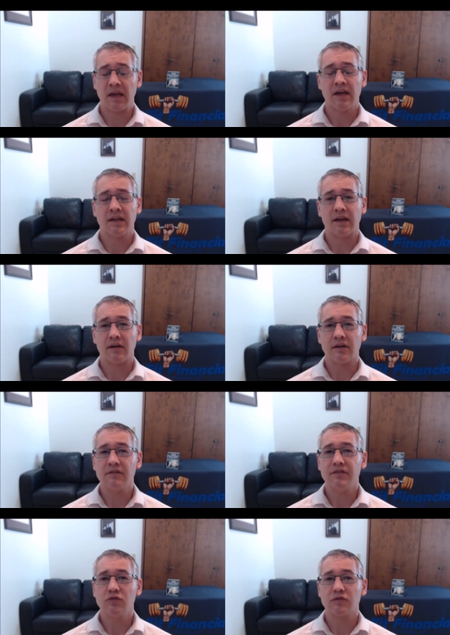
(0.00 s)
Now,
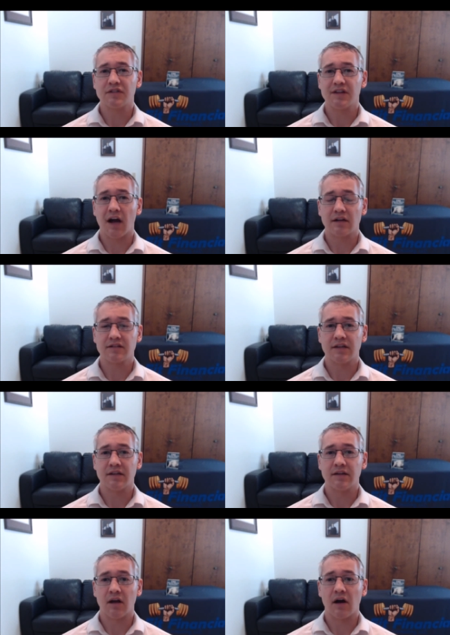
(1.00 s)
individual stocks
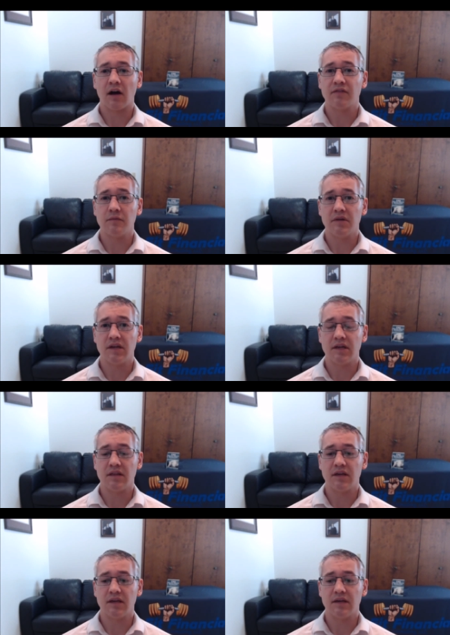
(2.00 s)
can often be
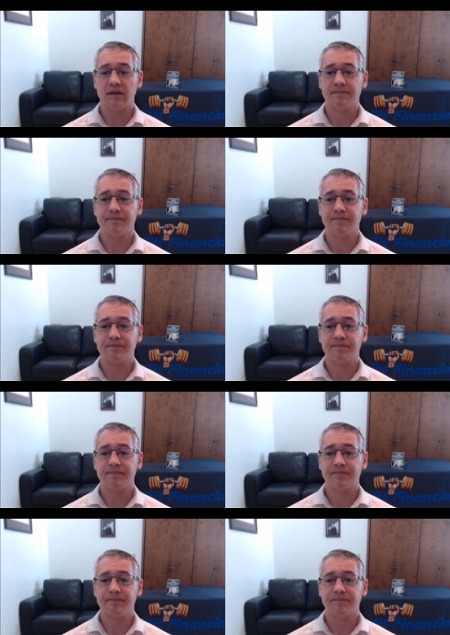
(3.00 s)
the